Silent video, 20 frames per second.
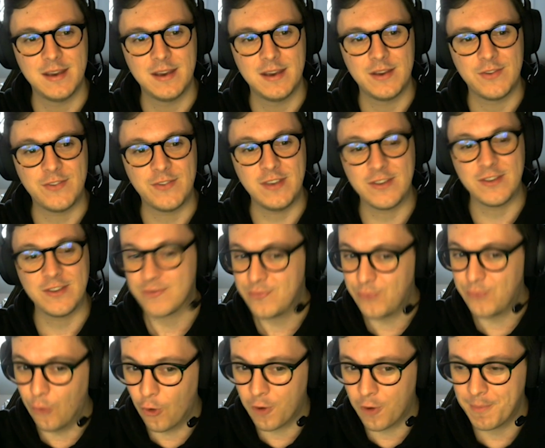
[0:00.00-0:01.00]
She has
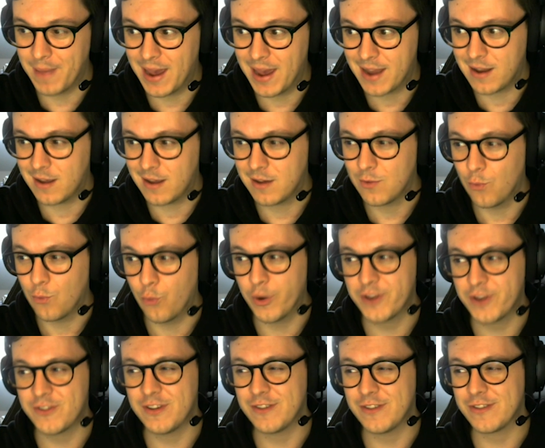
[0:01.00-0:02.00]
4 mana,
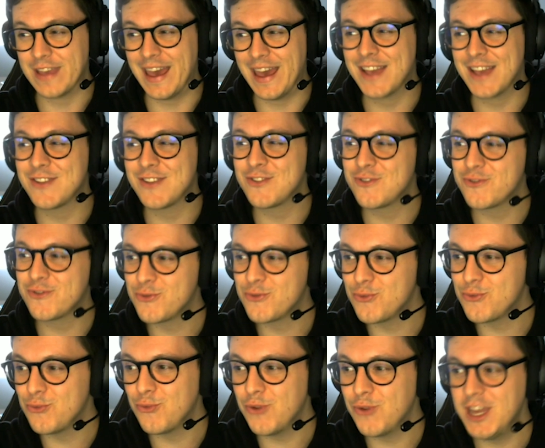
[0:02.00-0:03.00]
which is
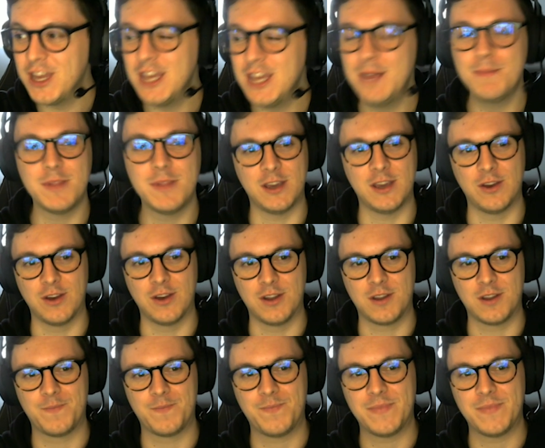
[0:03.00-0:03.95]
extremely good.